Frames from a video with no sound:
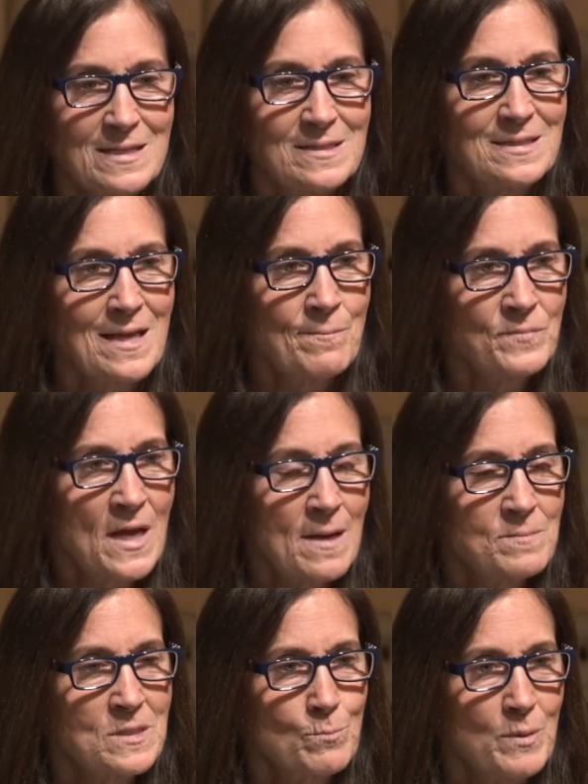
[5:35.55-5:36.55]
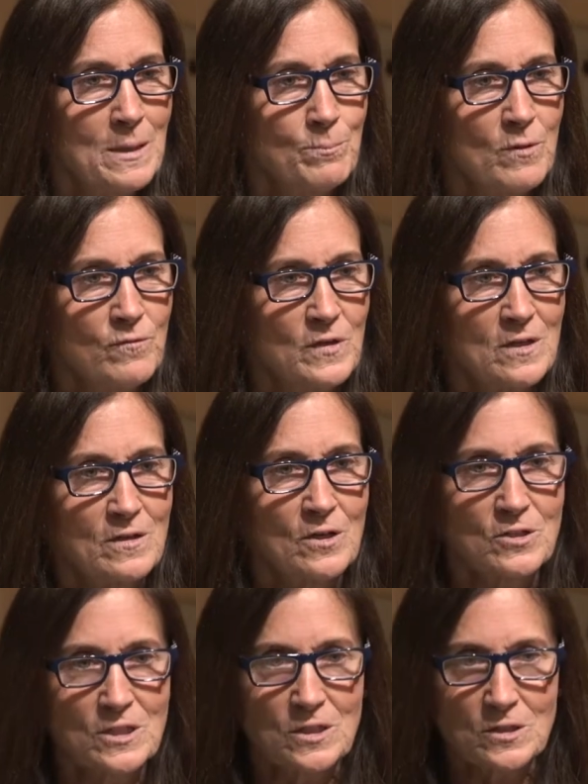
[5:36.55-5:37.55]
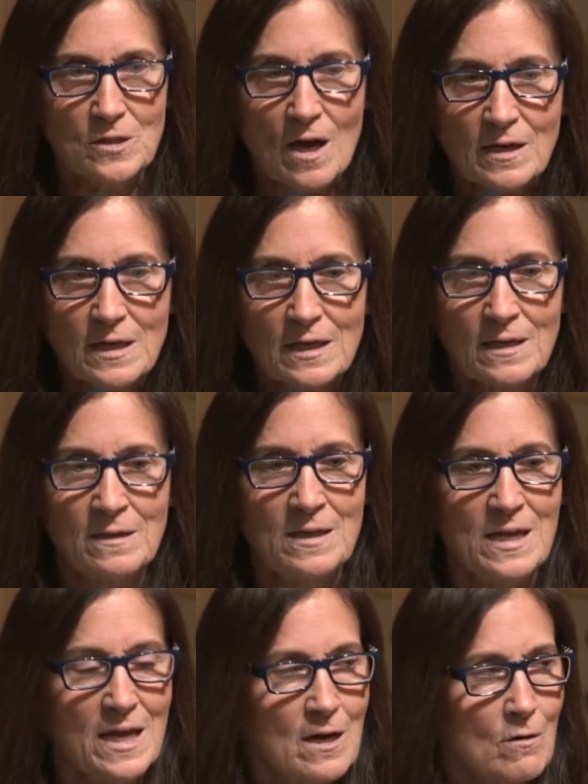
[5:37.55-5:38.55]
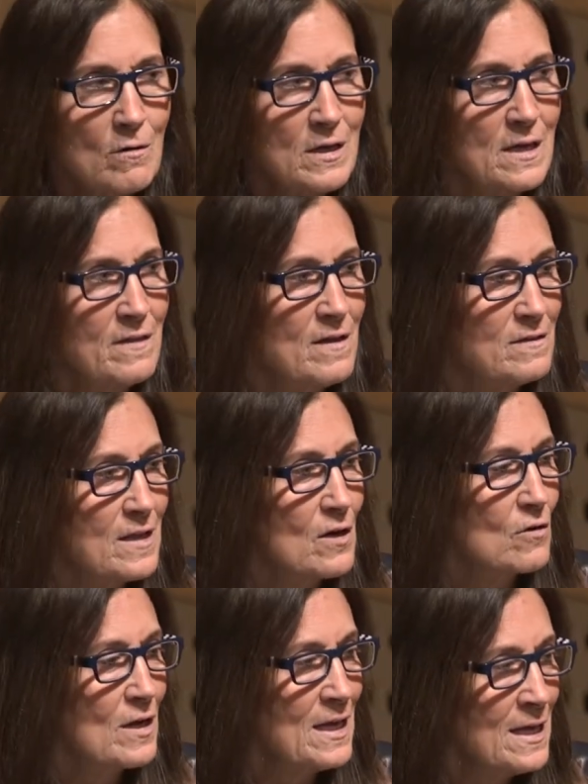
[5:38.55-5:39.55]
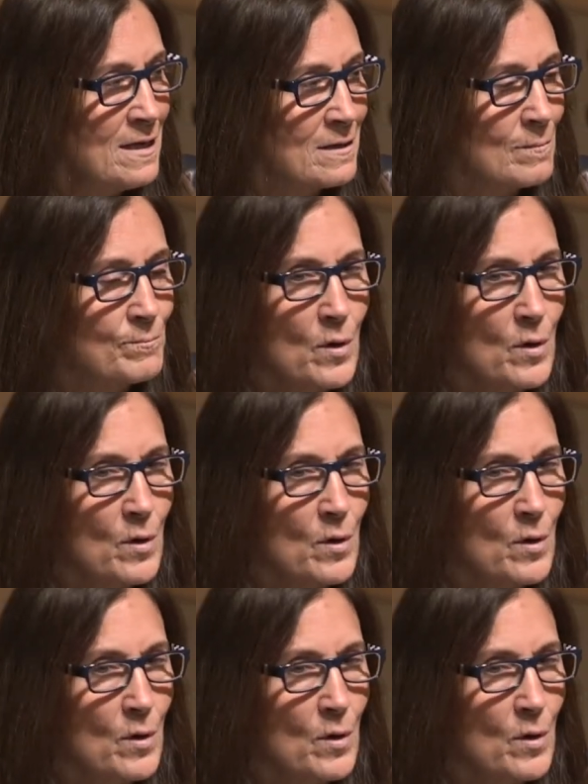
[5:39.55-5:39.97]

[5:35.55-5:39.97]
Sometimes people feel they're stuck in the area that they're in,